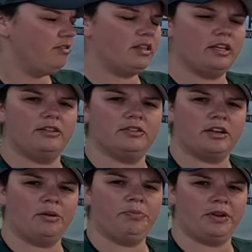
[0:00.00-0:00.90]
things
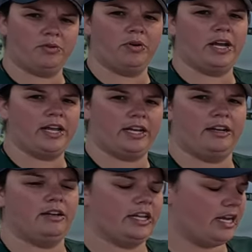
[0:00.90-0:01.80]
up and away
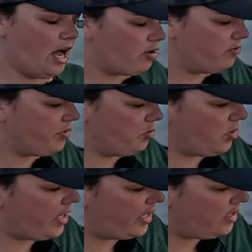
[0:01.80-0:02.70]
and, and out of your
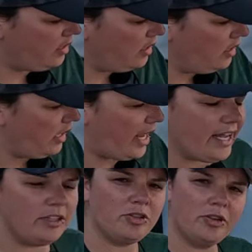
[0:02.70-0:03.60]
way,
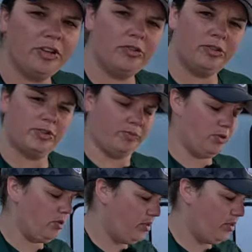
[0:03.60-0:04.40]
and so you don't lose them. So